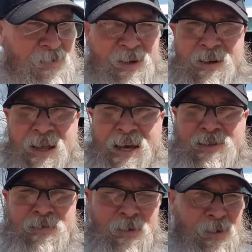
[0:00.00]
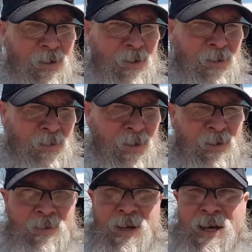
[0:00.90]
and it'll last for a
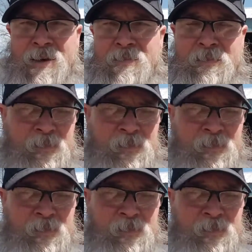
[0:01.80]
long time.